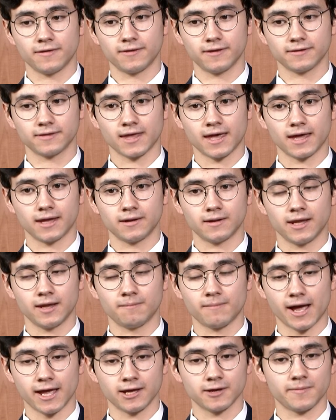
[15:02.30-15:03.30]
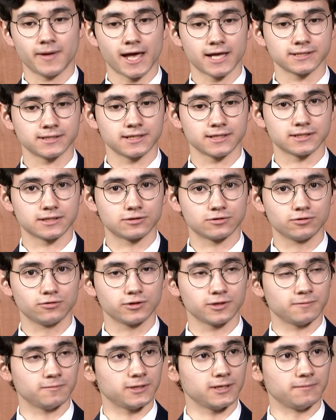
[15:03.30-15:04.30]
think that in my capacity as a school
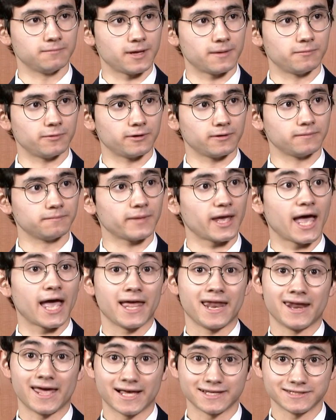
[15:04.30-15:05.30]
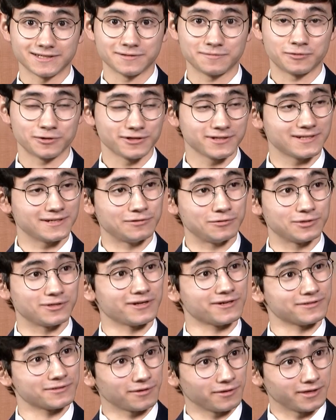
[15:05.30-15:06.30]
committee member, and as a person who's
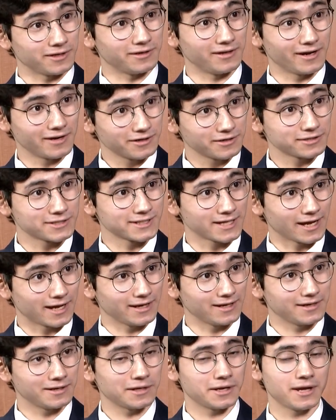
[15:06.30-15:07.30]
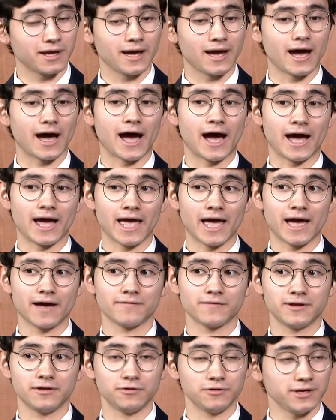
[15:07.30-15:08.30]
also on the younger side, I
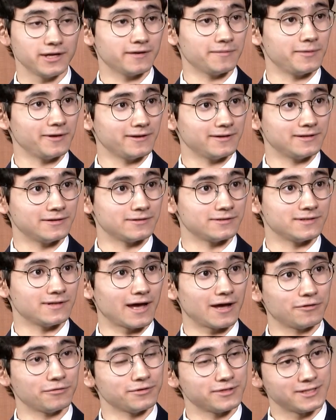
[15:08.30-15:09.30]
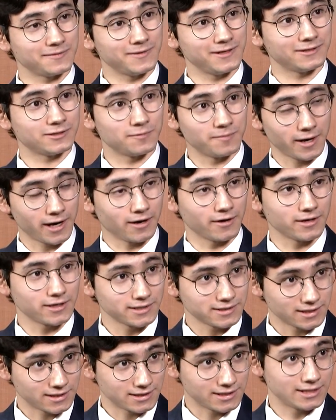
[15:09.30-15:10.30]
have a unique ability to not only speak to
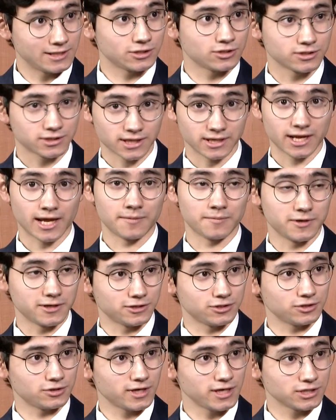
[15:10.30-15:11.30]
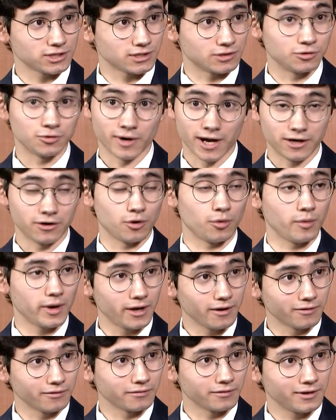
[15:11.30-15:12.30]
parents and teachers and the administration who I know
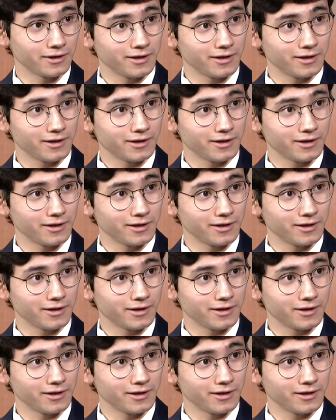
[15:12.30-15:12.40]
well,